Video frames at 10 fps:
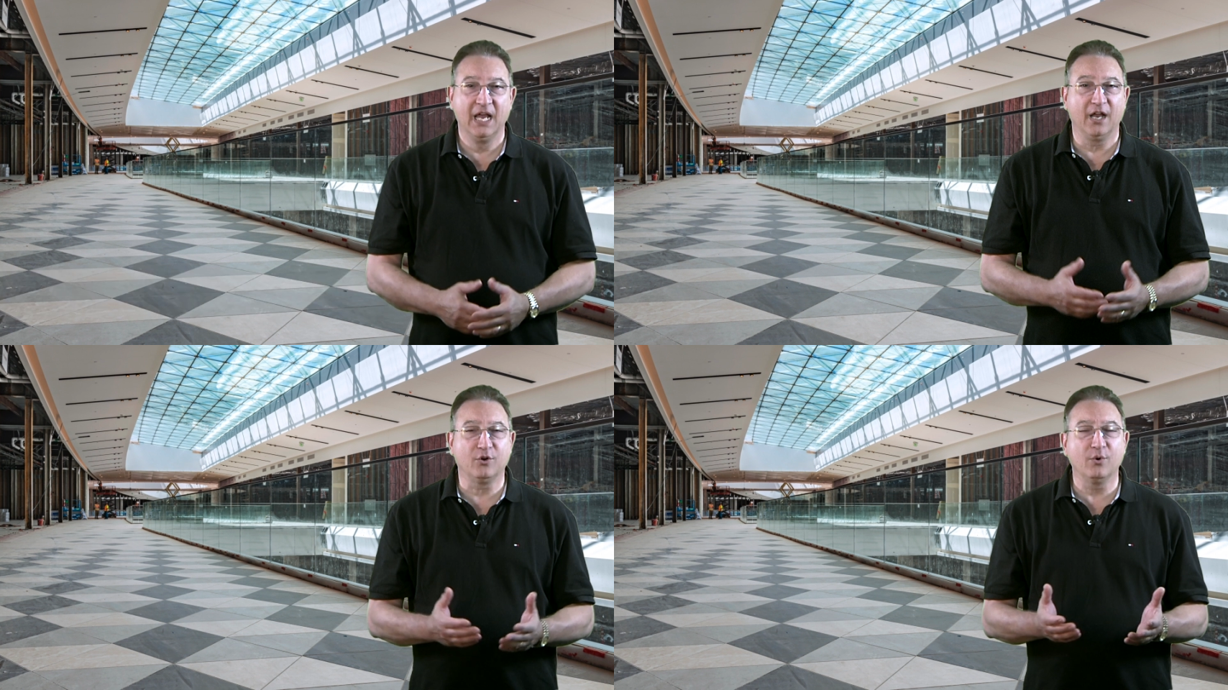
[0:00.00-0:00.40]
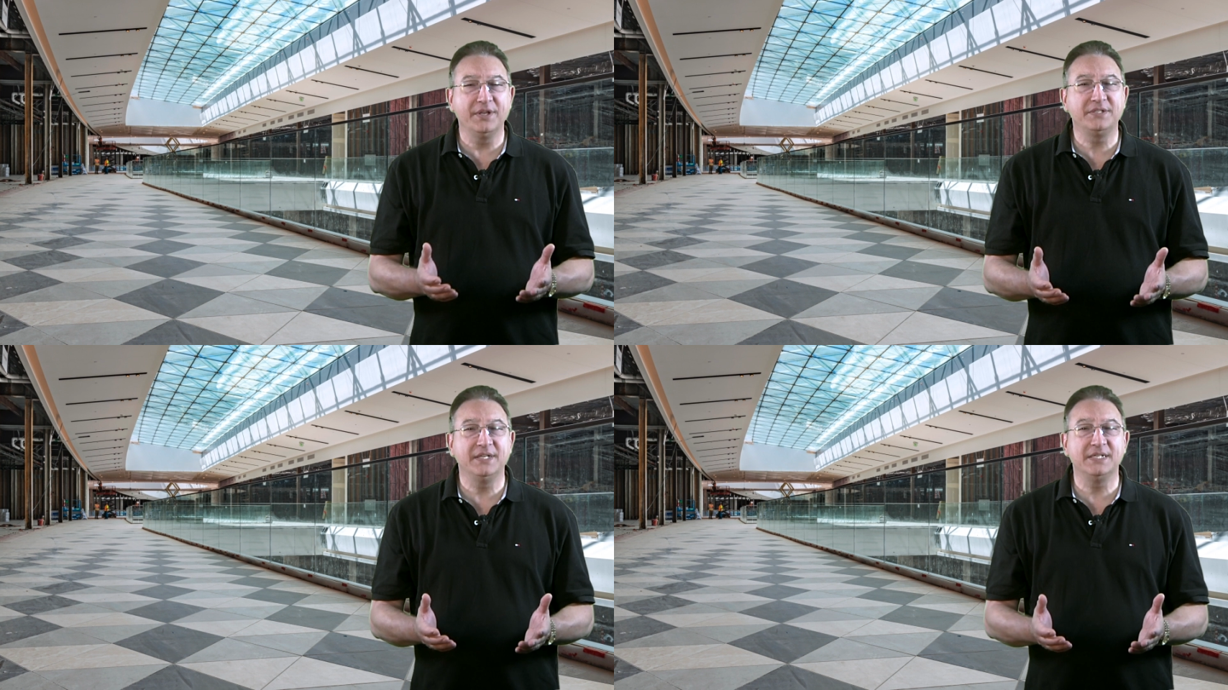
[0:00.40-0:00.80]

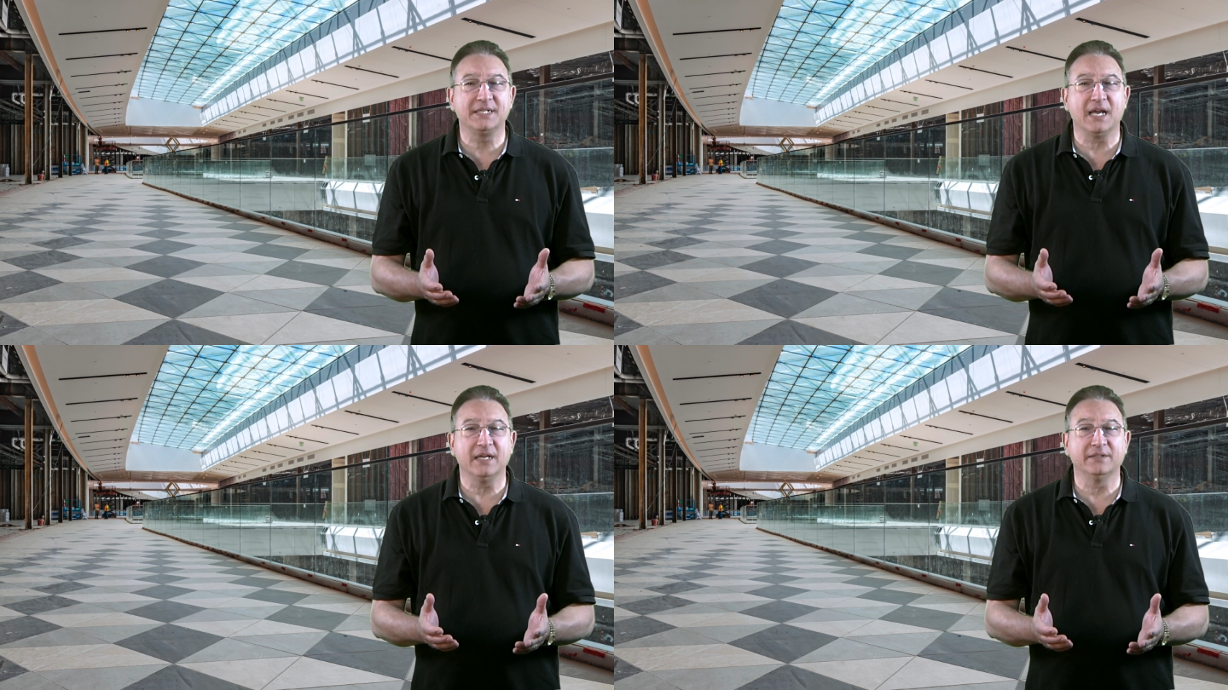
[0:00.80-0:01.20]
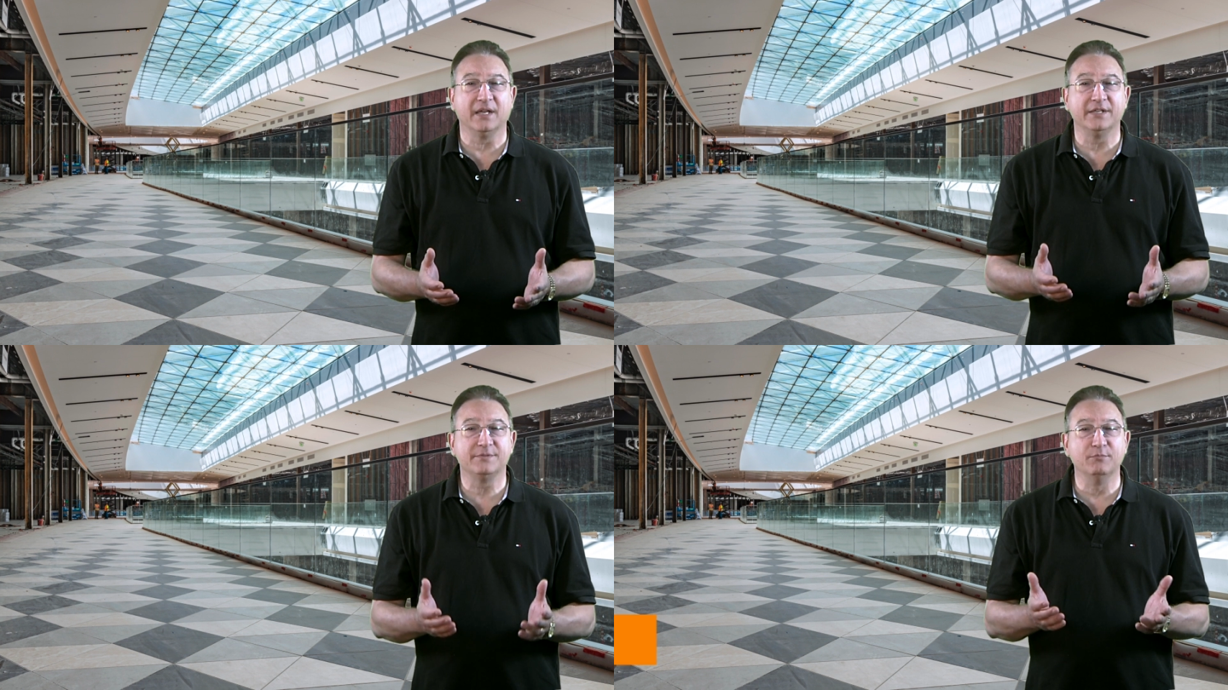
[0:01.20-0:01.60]
According to these
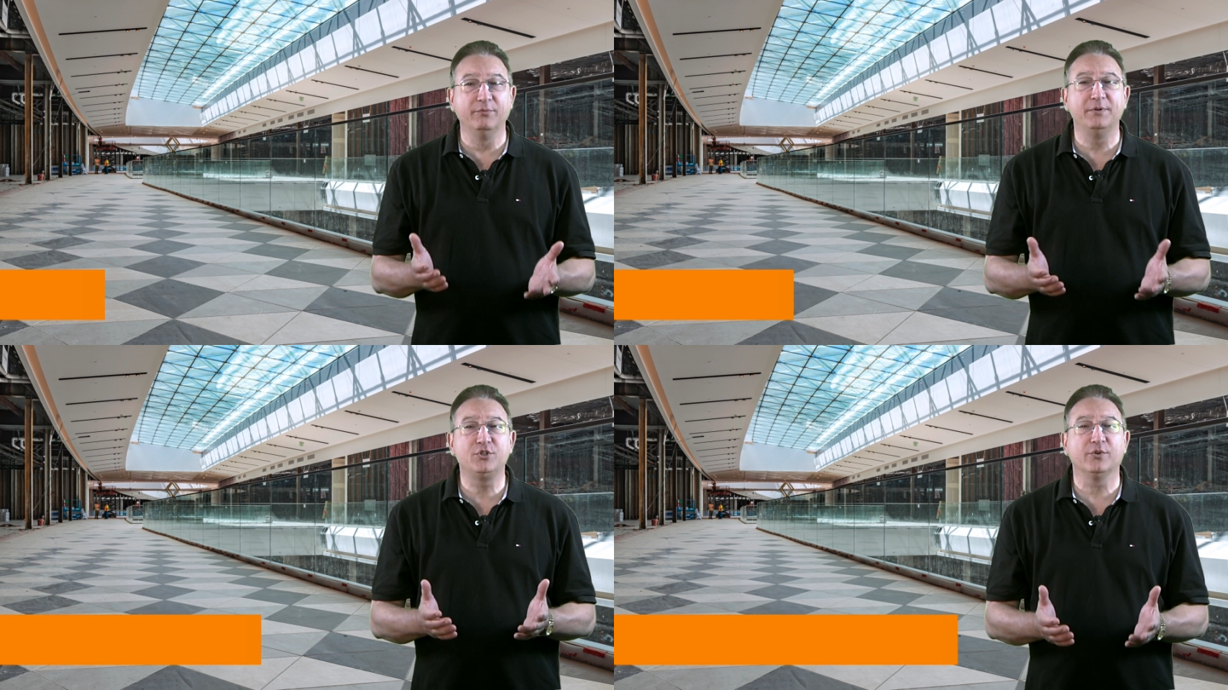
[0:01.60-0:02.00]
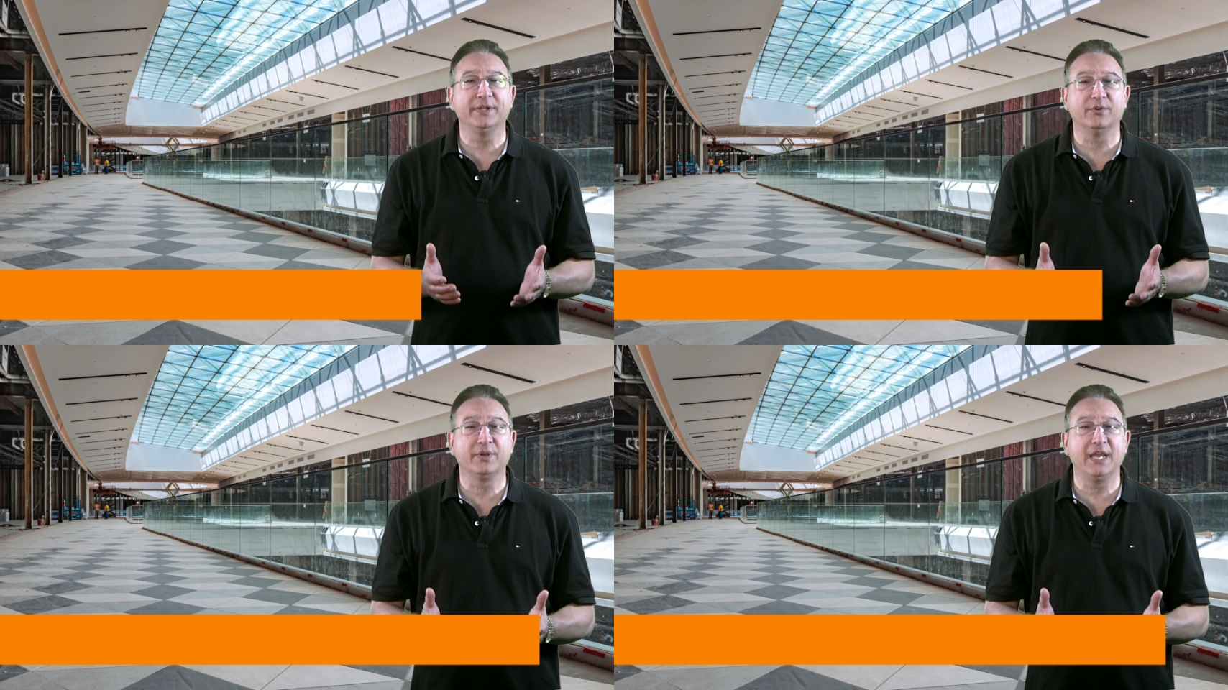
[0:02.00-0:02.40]
guidelines, movement
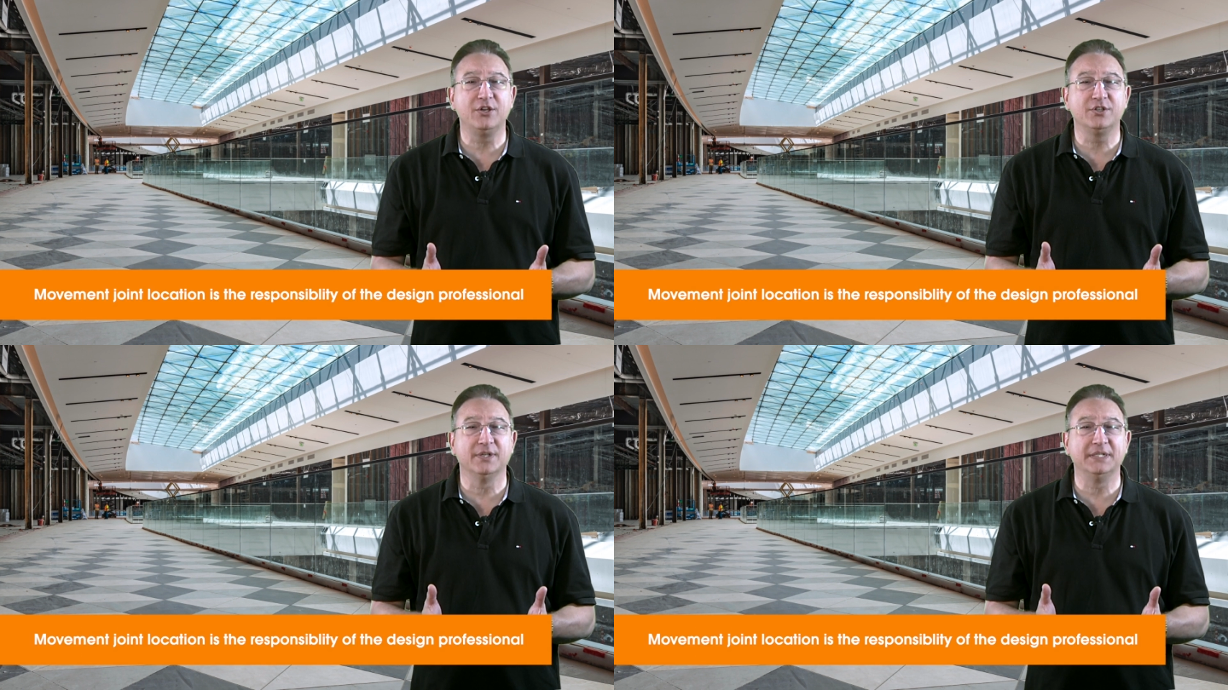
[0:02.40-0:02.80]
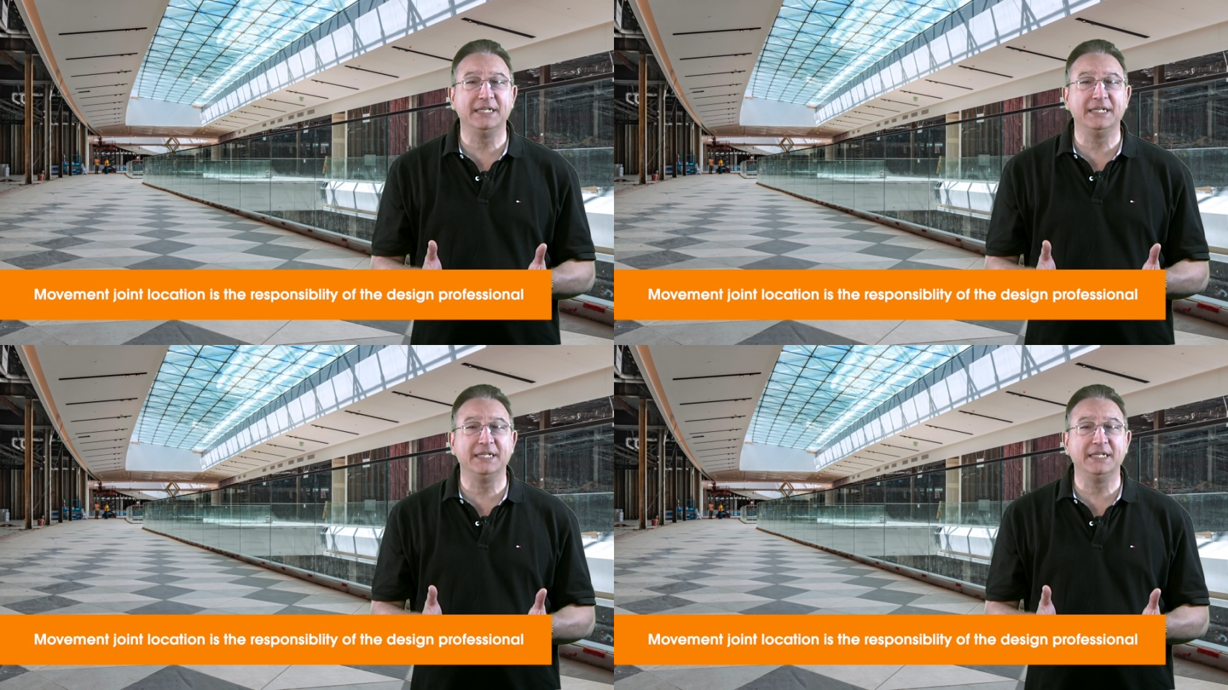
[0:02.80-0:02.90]
joint location and